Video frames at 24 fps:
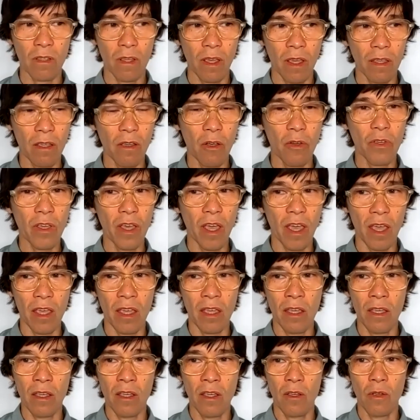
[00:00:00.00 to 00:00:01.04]
like
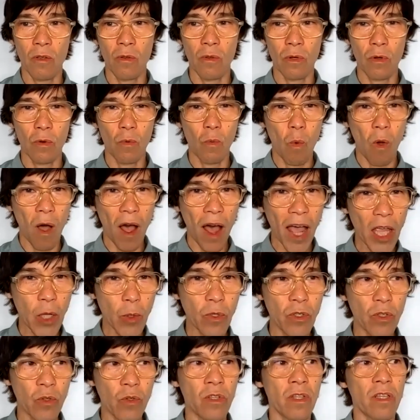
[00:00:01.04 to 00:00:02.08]
okay, you know, why
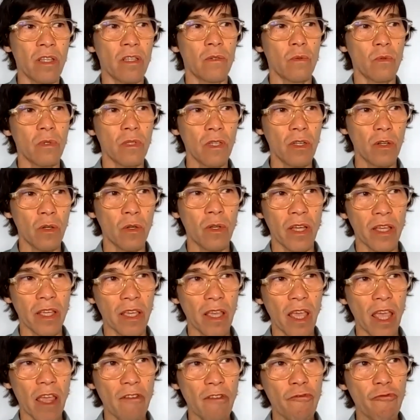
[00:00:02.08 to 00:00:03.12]
are we doing this? You know,
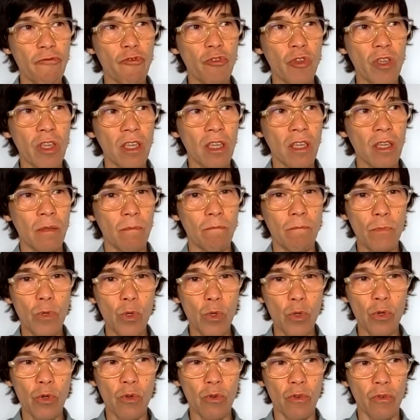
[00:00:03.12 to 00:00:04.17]
like every
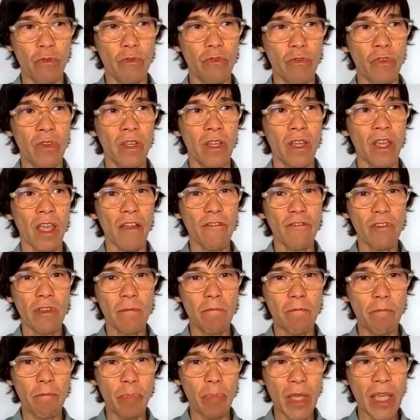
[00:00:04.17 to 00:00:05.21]
move,
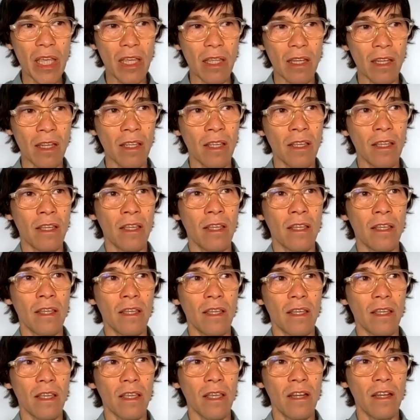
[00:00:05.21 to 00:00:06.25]
every beat
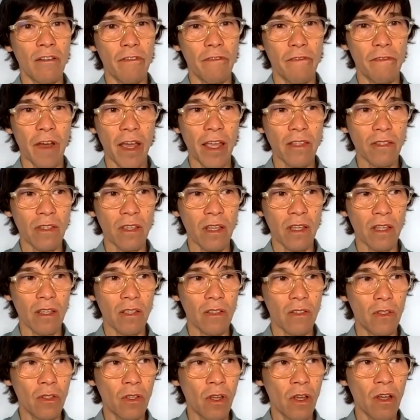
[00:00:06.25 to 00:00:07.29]
in a fight scene
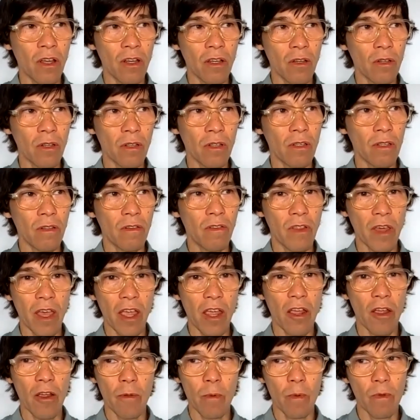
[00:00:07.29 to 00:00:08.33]
is not
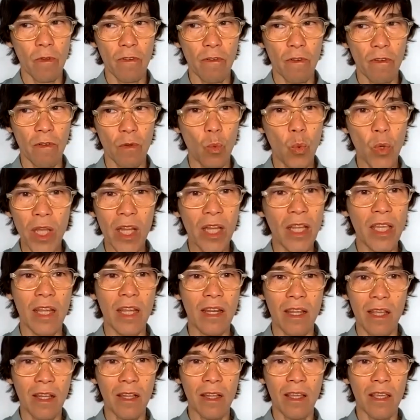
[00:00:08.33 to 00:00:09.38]
there
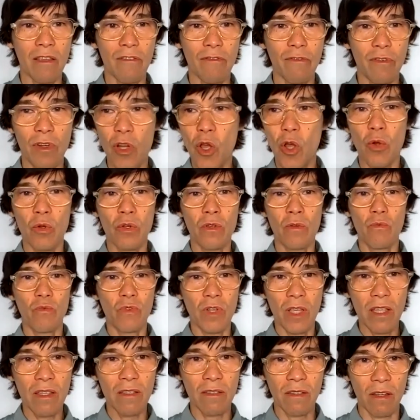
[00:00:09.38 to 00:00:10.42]
willy-nilly for no
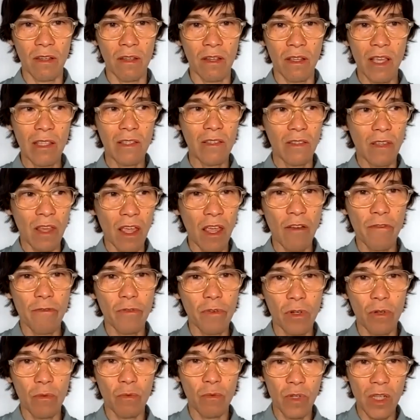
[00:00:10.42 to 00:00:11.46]
reason. It's there
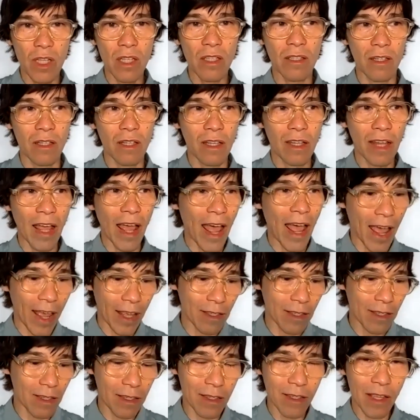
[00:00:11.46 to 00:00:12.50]
for a reason,
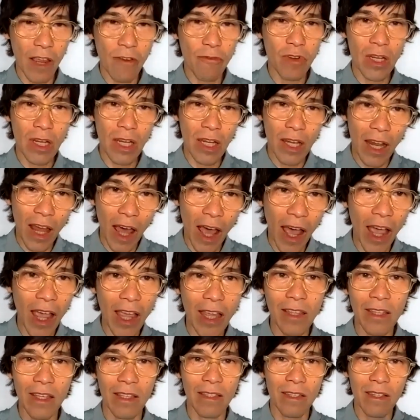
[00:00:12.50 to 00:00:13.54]
as is every
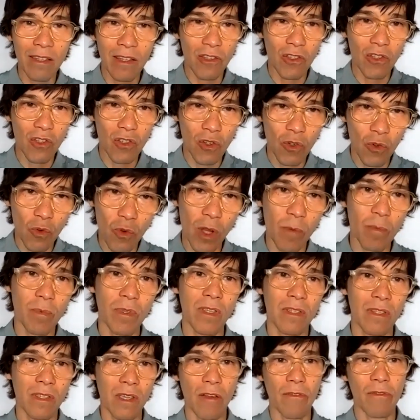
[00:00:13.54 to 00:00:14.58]
line that's in the script
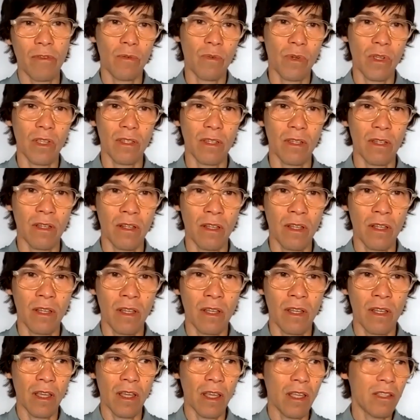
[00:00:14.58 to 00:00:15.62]
is there for a reason.
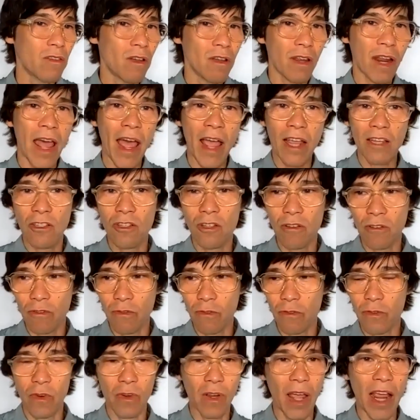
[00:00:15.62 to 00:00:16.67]
It's not action
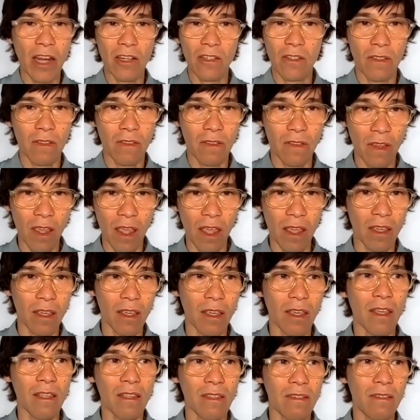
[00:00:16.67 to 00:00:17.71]
for action's sake.
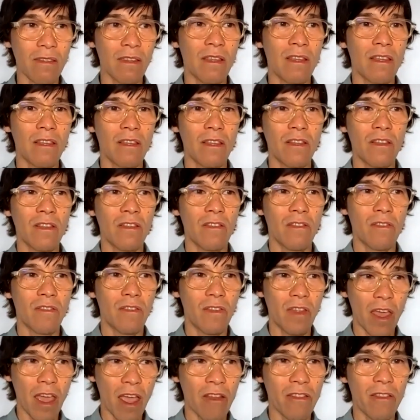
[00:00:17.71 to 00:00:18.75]
It's
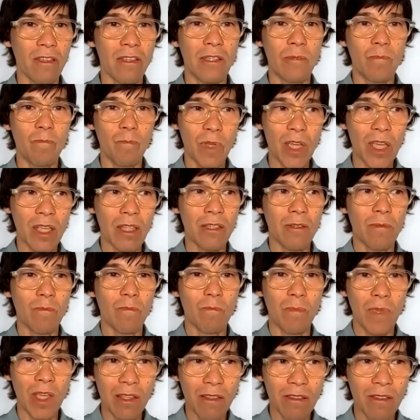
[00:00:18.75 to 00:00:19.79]
there. These beats
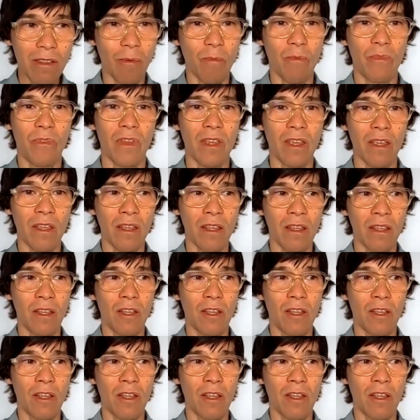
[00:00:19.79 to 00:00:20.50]
mean something.